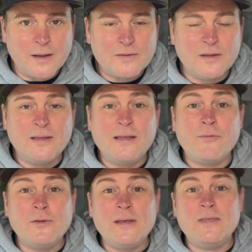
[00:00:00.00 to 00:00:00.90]
So
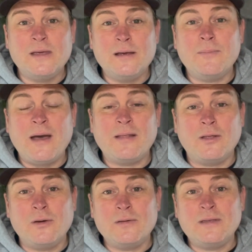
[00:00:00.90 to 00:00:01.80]
definitely think about
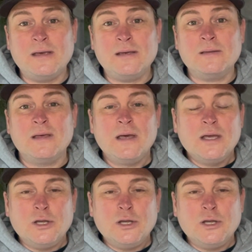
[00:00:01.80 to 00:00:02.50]
those things. You